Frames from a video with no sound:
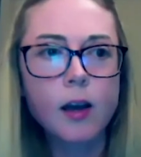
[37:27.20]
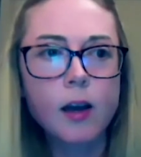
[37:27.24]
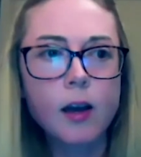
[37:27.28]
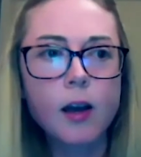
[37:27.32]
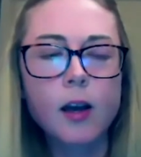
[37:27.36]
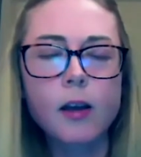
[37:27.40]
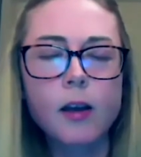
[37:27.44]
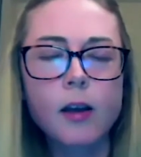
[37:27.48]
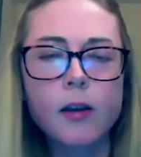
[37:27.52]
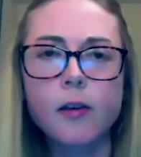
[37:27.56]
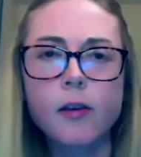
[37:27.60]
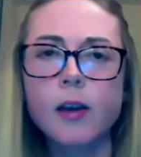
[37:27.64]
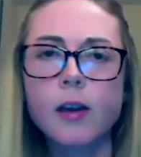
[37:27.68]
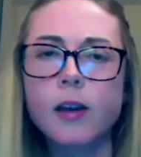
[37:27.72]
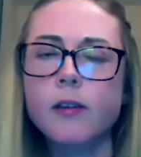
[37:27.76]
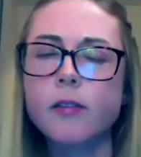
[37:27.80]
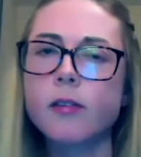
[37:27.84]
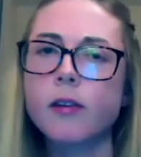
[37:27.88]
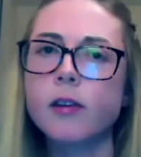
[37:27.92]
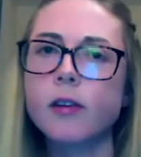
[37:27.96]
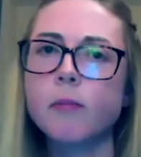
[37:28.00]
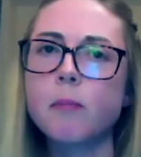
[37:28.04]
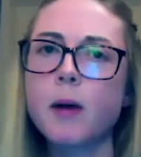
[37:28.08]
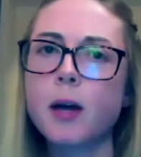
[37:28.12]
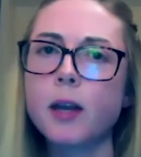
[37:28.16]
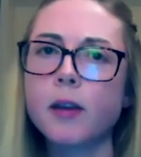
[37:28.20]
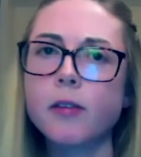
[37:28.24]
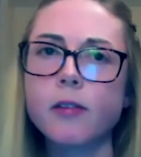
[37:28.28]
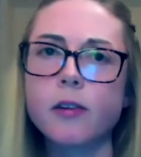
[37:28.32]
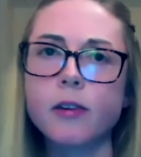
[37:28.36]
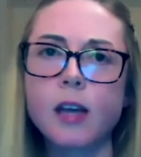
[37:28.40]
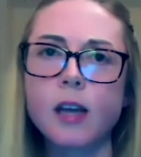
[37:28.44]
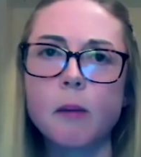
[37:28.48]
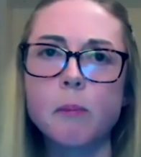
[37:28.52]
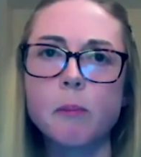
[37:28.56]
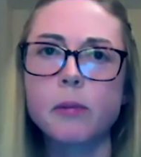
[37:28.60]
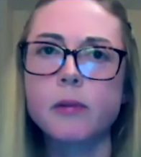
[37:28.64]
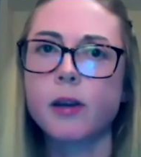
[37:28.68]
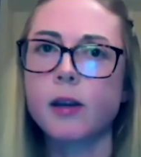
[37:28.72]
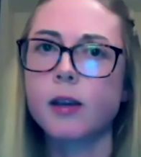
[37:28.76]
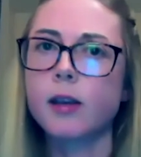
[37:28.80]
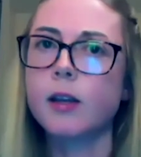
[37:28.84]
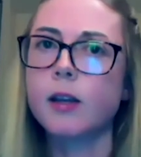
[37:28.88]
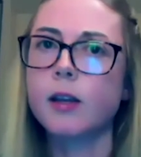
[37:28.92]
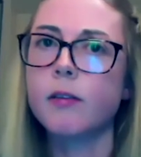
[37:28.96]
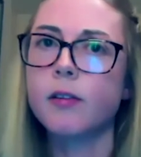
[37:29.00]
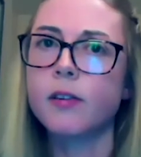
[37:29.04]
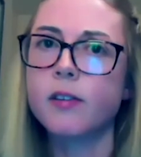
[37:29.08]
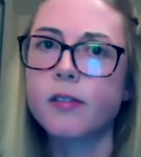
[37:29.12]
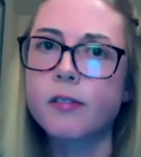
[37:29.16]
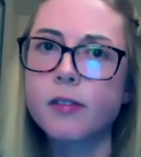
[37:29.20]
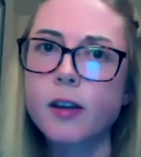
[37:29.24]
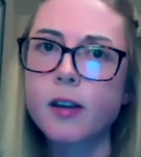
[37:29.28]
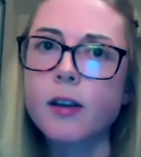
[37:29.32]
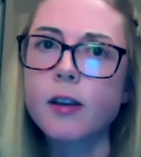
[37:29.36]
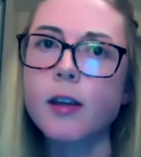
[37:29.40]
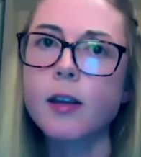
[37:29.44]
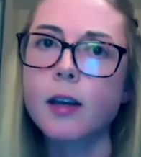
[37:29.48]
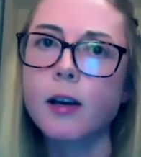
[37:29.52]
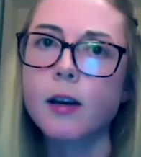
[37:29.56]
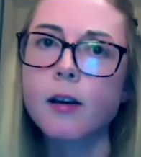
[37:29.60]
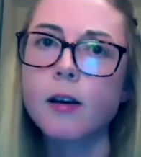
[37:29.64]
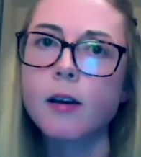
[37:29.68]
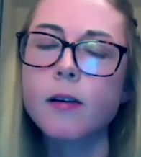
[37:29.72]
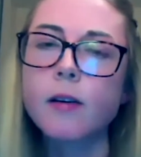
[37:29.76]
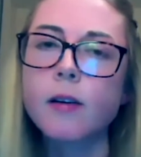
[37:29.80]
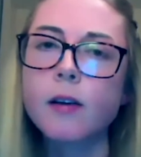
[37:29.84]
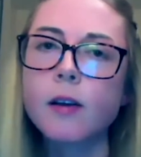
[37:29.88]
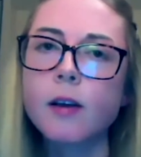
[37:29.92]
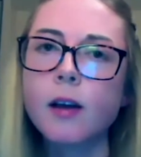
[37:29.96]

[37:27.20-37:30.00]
It managed to get particular insignia,